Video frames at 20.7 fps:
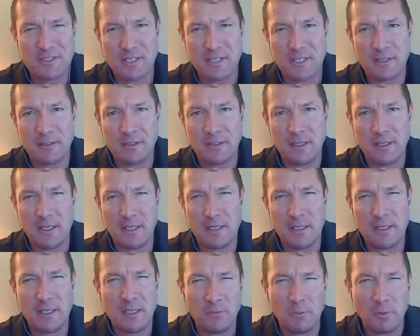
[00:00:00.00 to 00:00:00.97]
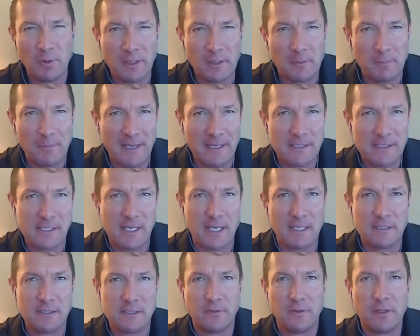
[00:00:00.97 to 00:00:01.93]
and it didn't really make
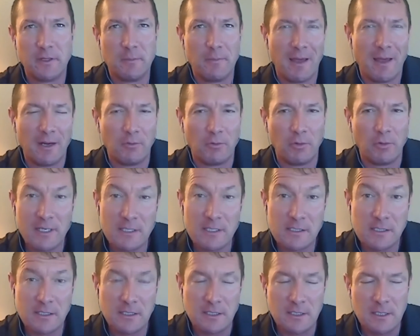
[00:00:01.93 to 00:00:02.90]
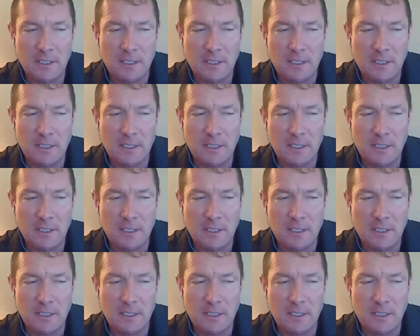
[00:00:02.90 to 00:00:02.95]
sense for the amount of risk.